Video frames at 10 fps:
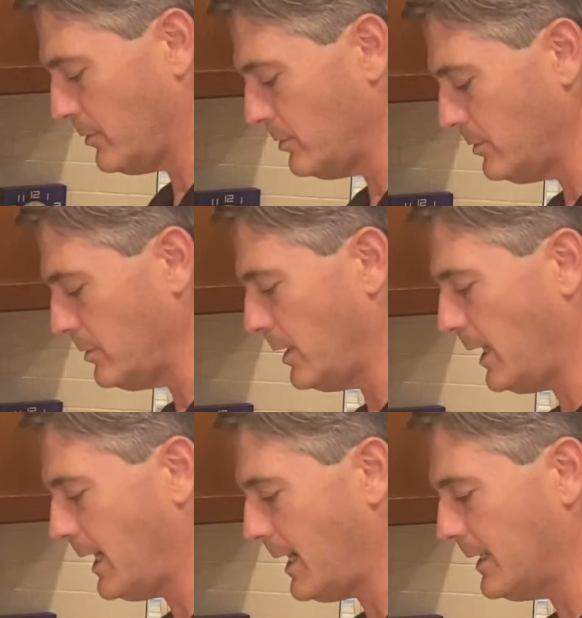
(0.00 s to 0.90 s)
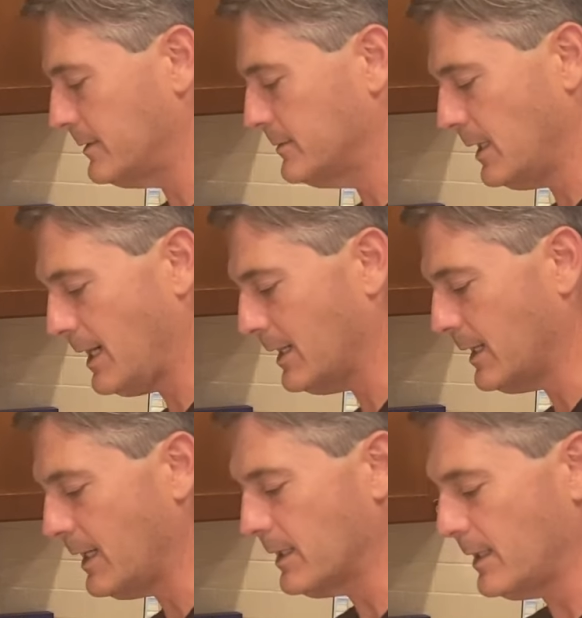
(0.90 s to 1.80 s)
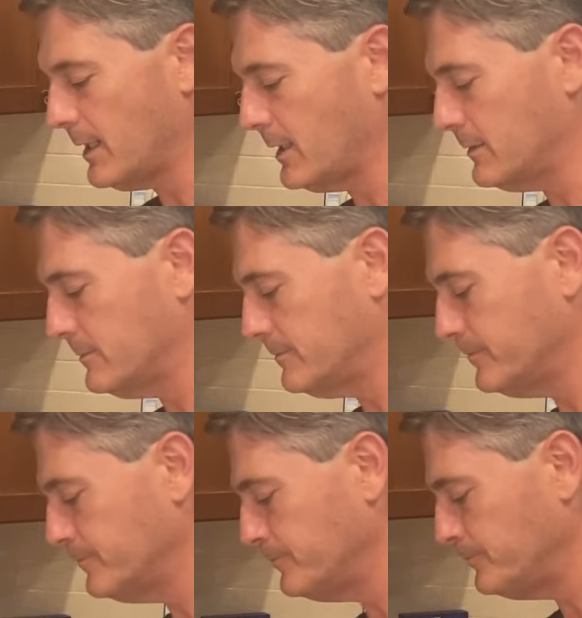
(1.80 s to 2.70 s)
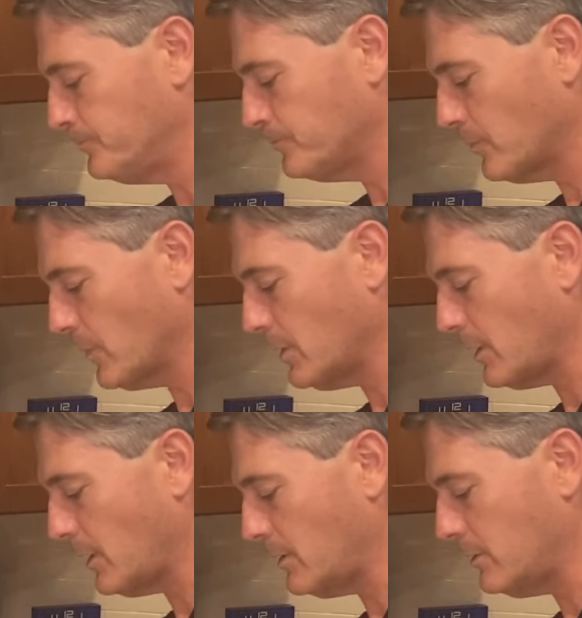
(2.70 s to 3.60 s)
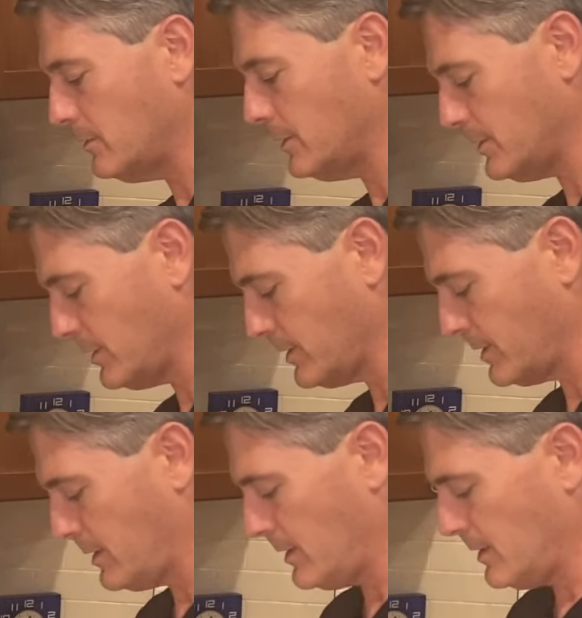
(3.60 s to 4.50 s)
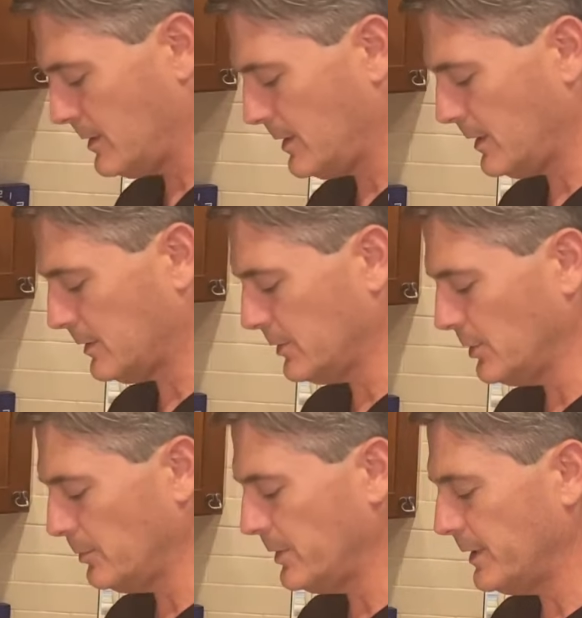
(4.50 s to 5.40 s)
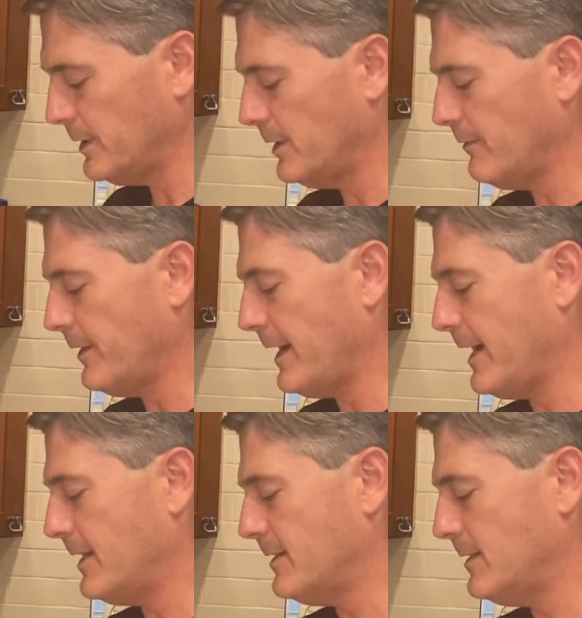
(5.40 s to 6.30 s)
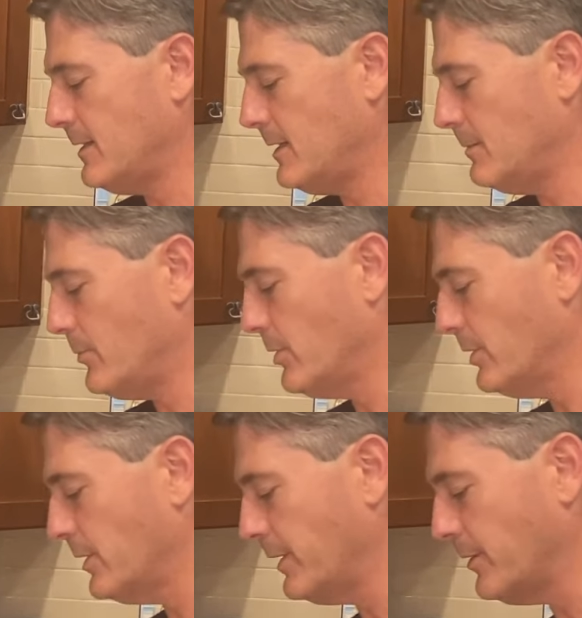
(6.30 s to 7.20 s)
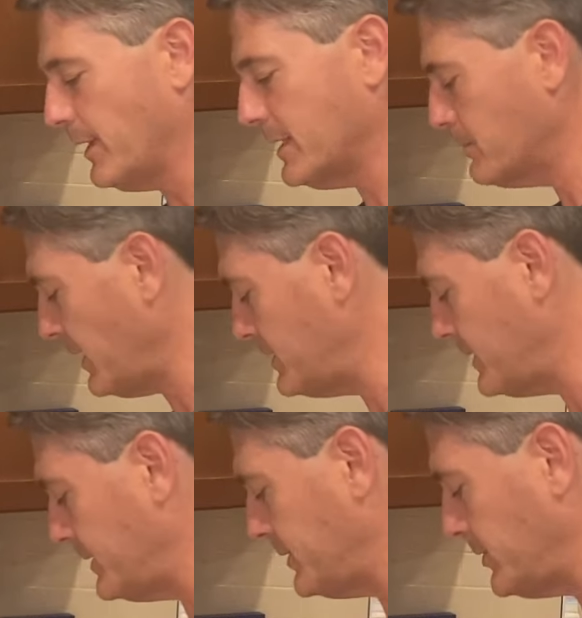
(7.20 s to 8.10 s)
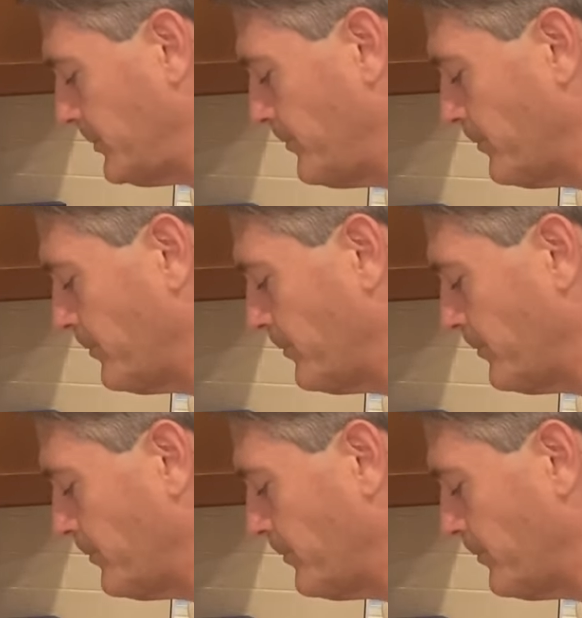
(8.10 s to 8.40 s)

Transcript: ooh, hot, hot, hot, hot. Okay, let's just take a little bit of that and put it on there. That's my dill,